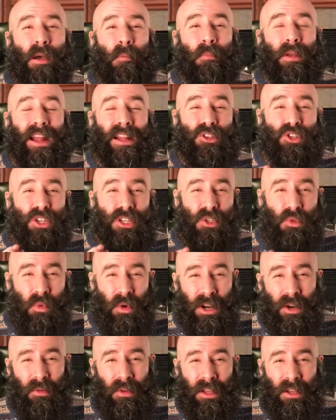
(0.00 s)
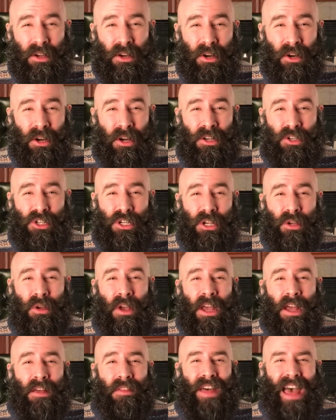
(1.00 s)
but I just want to encourage you
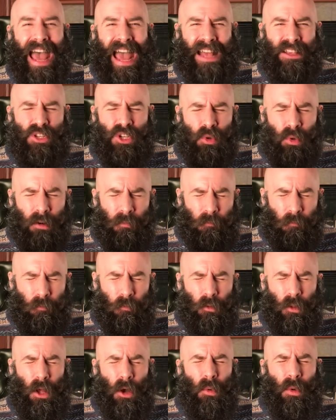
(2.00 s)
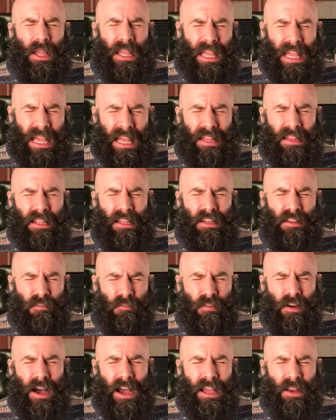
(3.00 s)
that as you are flowing in the
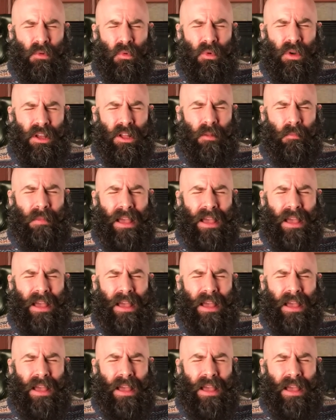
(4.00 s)
divine will,